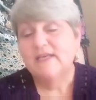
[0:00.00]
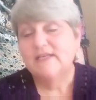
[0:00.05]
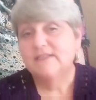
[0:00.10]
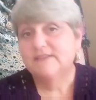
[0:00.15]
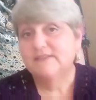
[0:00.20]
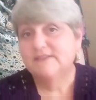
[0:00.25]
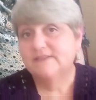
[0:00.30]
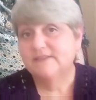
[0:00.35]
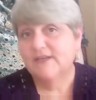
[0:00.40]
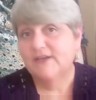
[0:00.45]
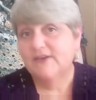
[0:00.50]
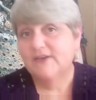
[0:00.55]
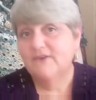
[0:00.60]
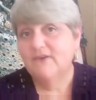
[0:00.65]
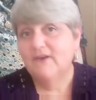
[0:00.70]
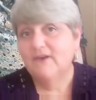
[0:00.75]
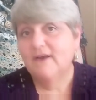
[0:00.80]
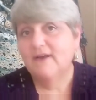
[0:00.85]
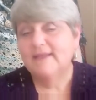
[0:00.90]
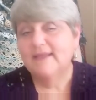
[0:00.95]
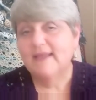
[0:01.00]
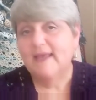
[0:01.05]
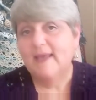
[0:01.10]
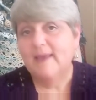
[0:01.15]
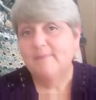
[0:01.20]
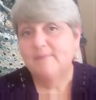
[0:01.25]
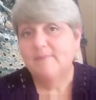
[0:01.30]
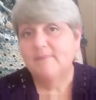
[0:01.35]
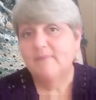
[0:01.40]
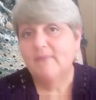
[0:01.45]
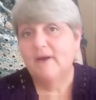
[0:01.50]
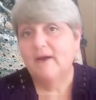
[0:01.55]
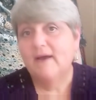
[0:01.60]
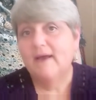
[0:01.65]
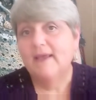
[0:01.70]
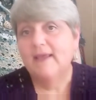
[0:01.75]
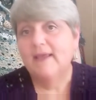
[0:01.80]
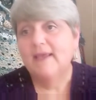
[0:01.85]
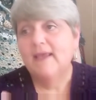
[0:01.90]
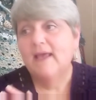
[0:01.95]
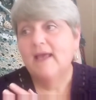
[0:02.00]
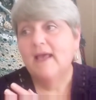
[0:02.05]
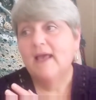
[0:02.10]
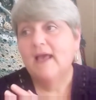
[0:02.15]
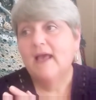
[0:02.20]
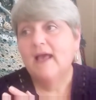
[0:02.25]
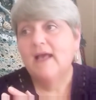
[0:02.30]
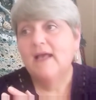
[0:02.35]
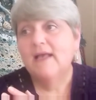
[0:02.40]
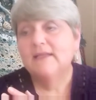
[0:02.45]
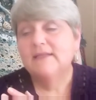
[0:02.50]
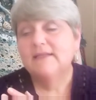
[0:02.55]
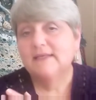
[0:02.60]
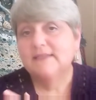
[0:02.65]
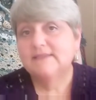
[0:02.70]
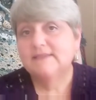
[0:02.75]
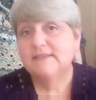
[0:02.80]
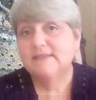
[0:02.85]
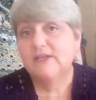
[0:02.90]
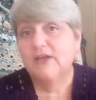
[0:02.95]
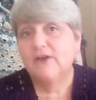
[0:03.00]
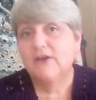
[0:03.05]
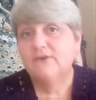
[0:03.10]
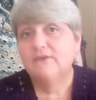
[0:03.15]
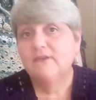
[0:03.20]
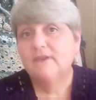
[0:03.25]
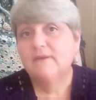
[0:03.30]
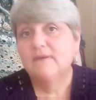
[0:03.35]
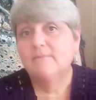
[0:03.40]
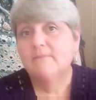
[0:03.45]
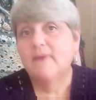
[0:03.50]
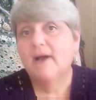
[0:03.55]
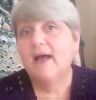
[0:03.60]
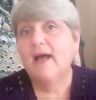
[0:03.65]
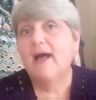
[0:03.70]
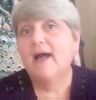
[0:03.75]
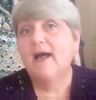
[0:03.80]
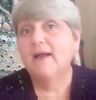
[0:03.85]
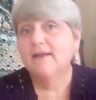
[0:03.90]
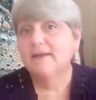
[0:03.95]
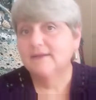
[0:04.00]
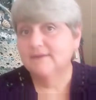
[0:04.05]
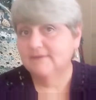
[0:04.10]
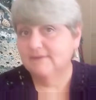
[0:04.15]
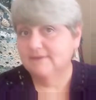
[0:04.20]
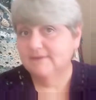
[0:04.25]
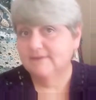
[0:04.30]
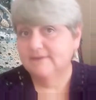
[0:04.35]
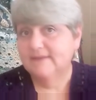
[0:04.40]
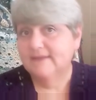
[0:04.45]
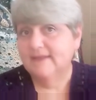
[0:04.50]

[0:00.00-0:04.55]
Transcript: So I named my duster coat my Hugell.